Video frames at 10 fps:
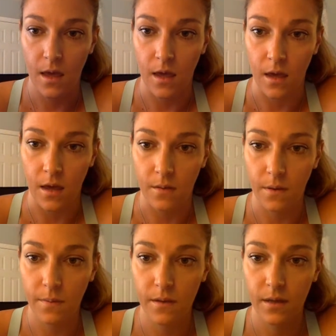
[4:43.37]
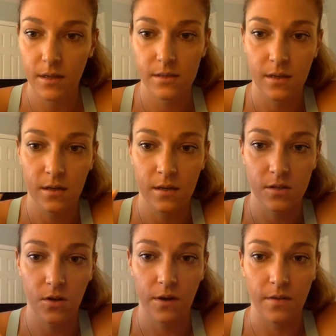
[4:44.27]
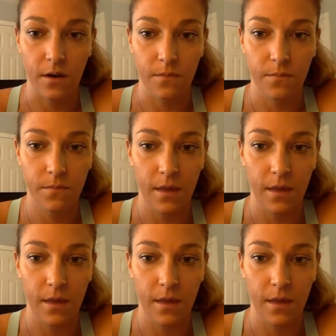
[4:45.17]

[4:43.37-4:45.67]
and it populates, and it's all right there.